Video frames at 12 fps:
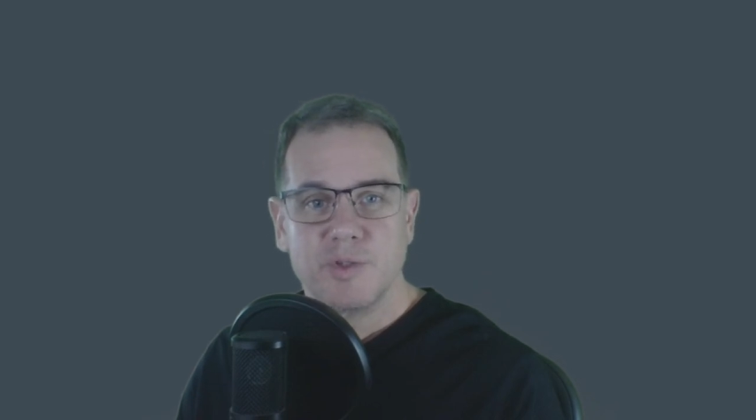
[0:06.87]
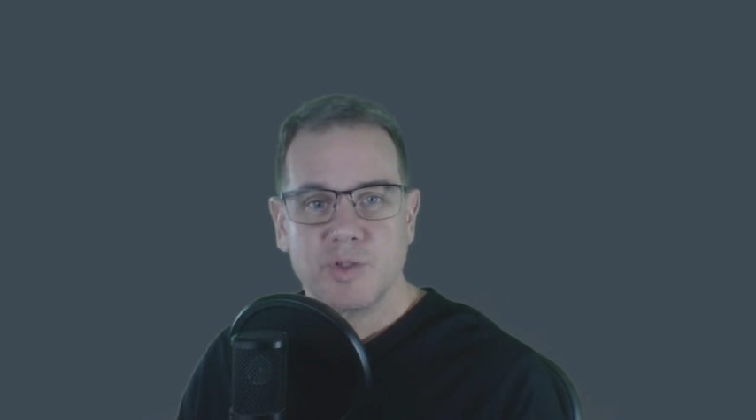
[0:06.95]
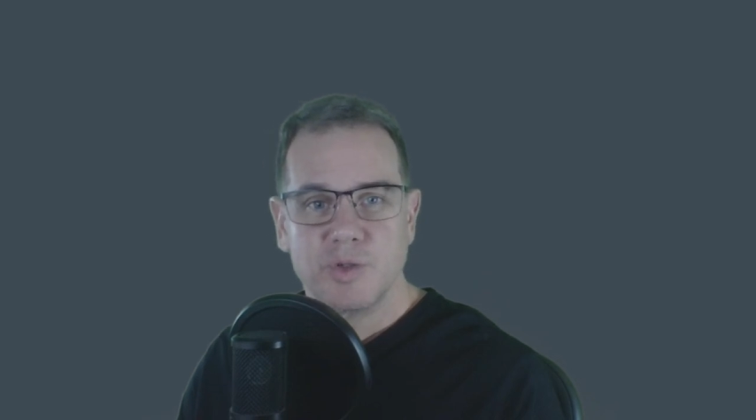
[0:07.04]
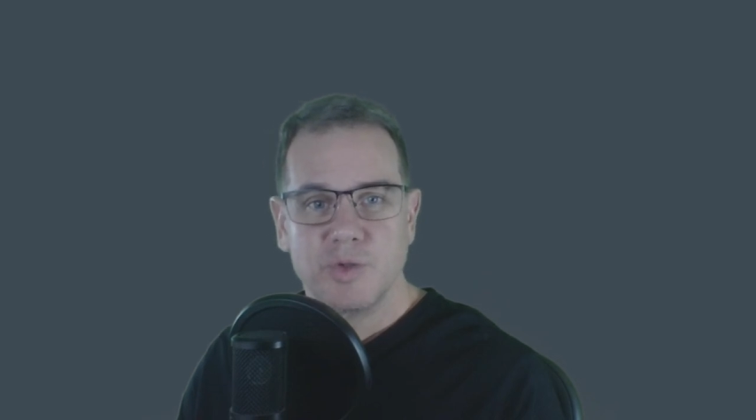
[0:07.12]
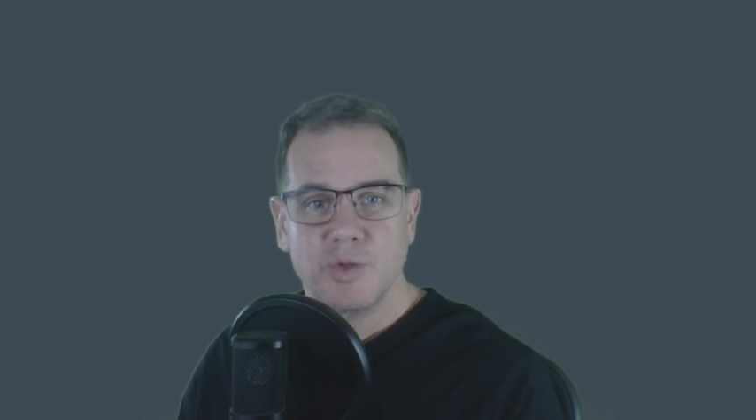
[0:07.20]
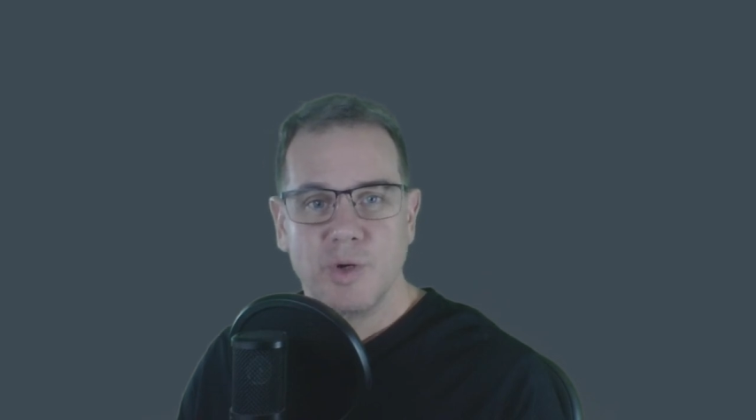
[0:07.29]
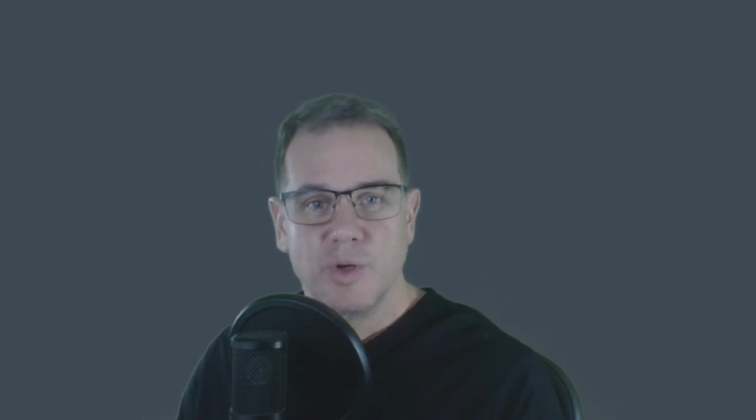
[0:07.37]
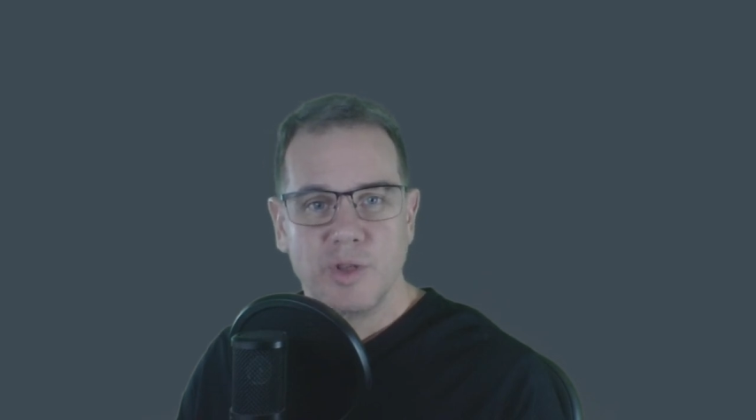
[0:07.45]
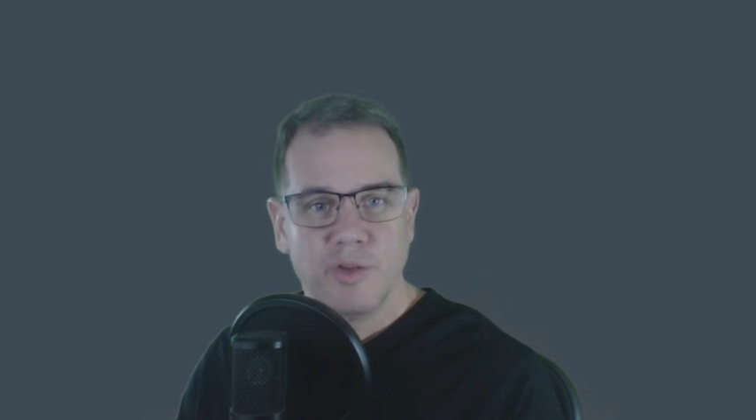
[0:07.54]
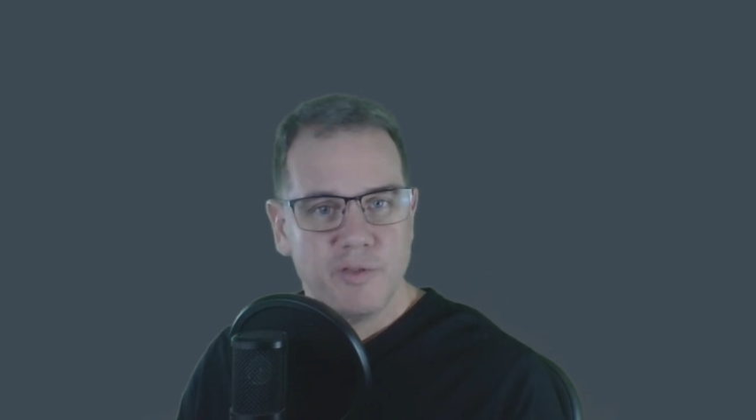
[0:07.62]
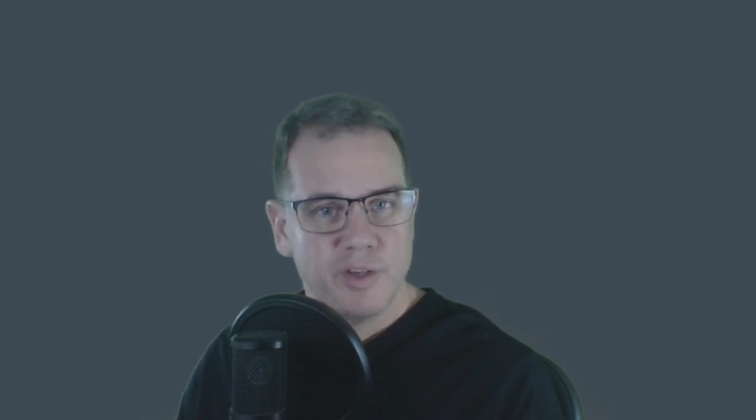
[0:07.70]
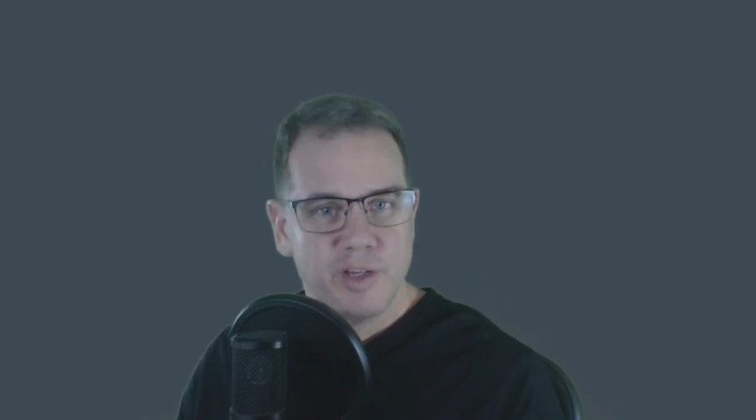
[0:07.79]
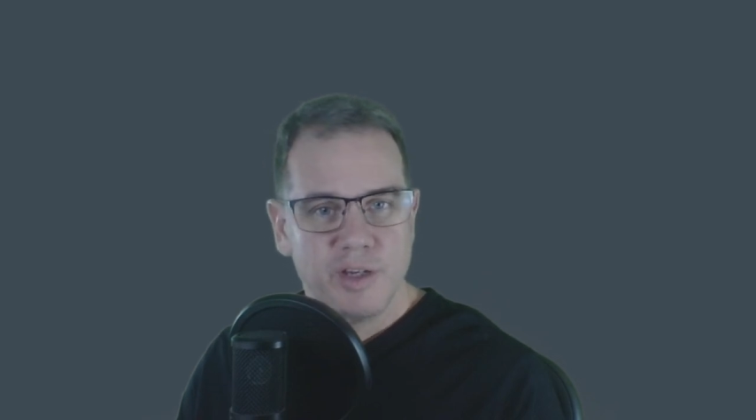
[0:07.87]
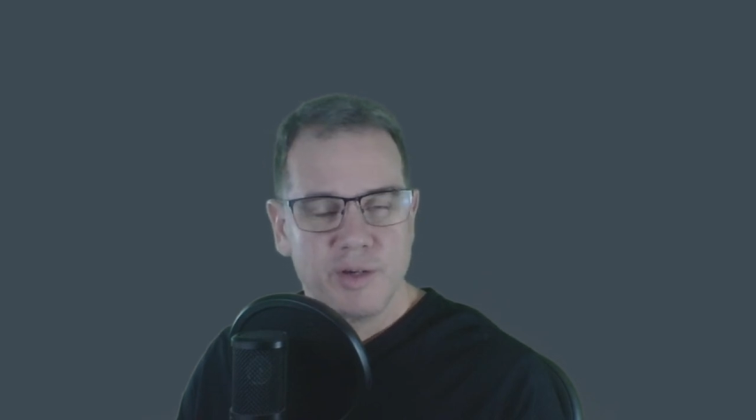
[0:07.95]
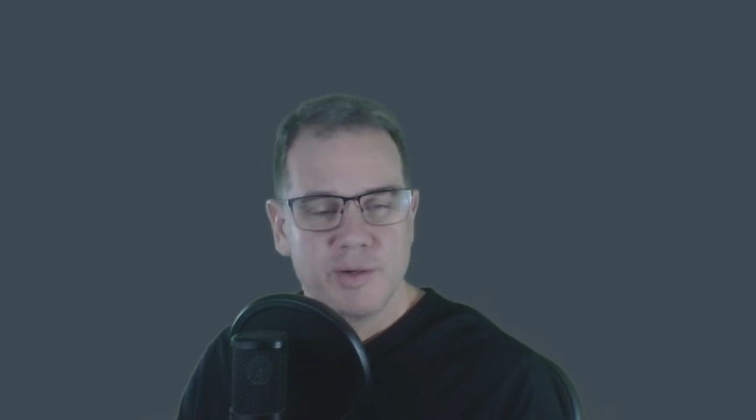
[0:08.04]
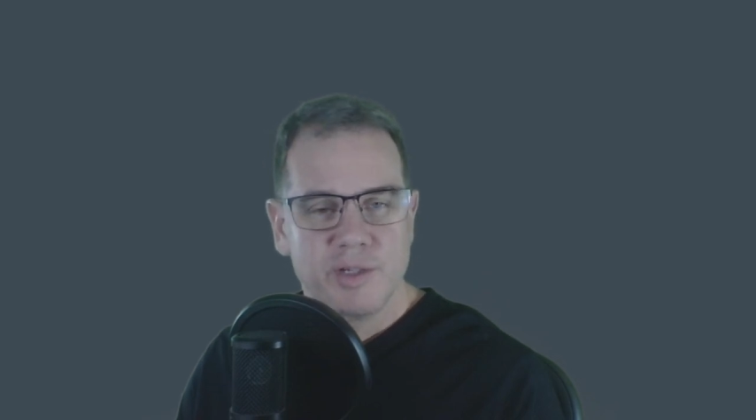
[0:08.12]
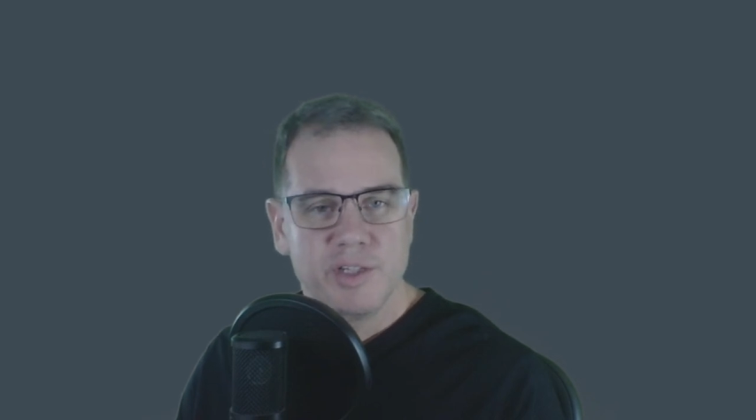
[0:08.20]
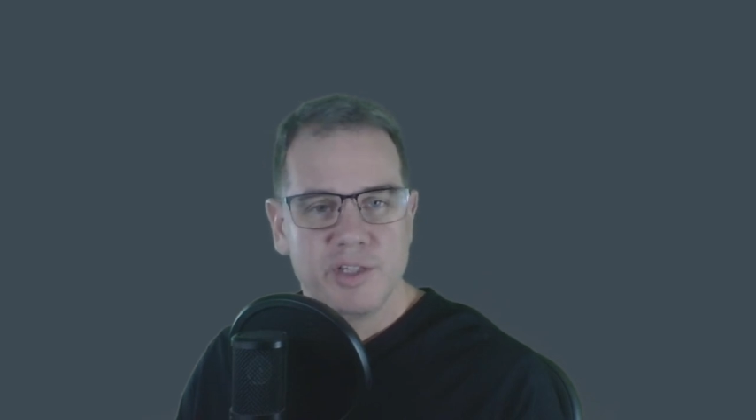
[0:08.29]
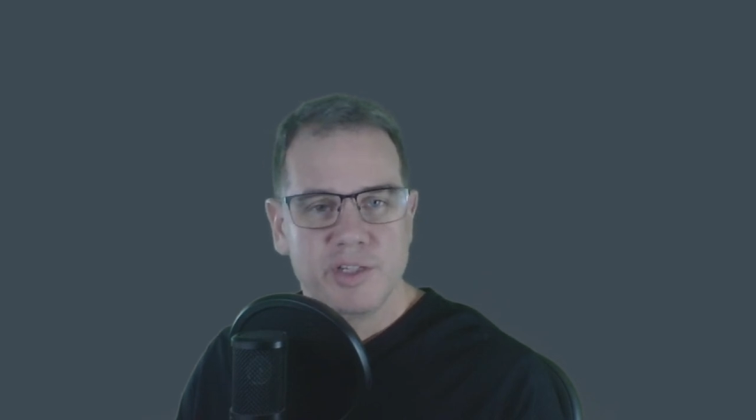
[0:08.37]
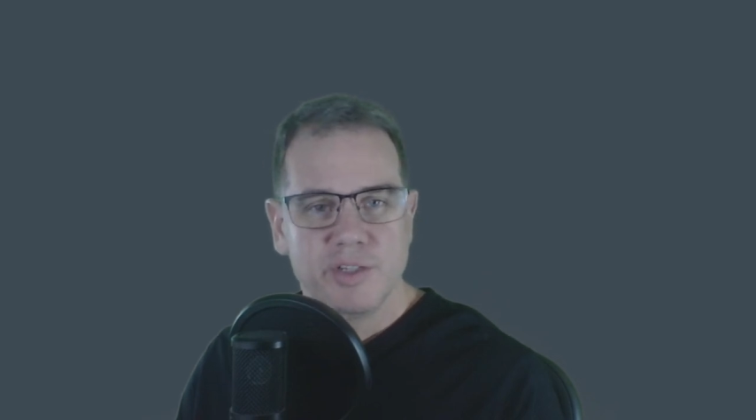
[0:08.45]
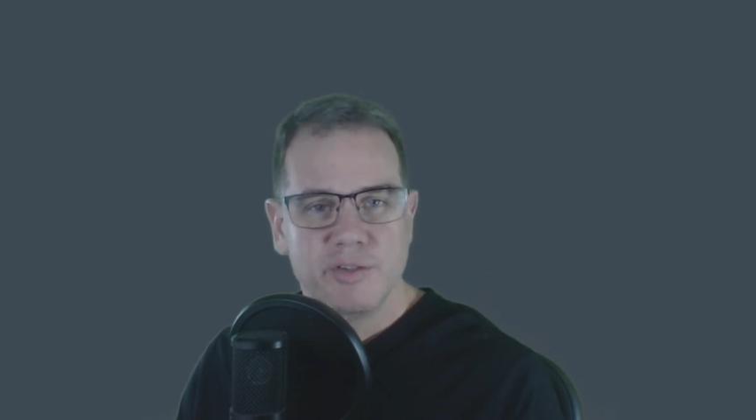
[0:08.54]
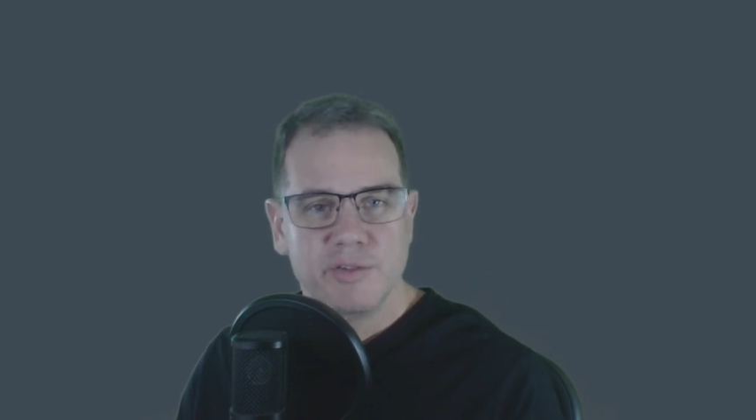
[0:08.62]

to the video I just